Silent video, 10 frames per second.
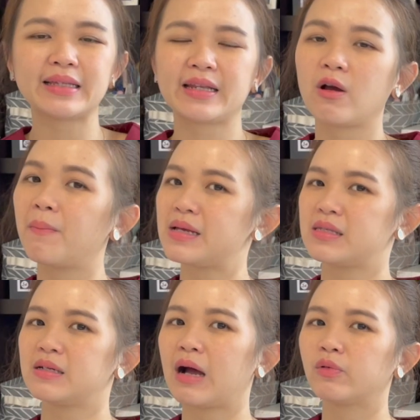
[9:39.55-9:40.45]
than your
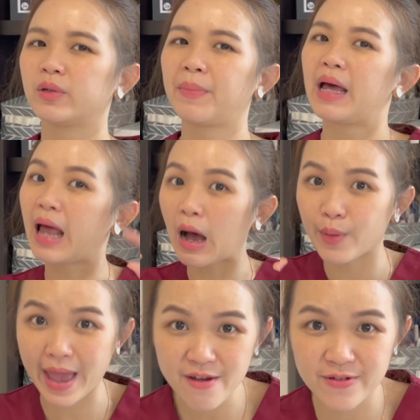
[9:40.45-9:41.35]
master counterpart.
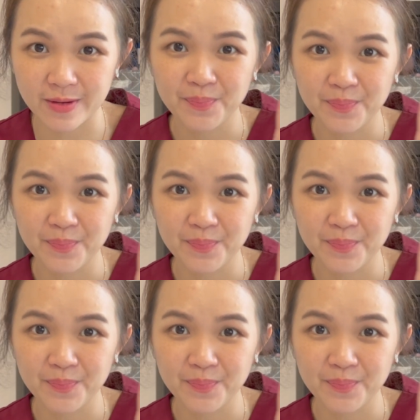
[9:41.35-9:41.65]
However,